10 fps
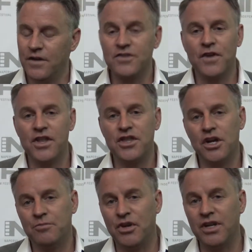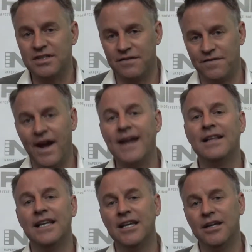feels very therapeutic to
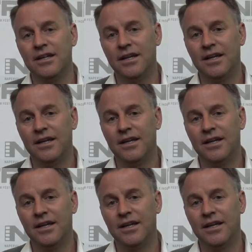finally,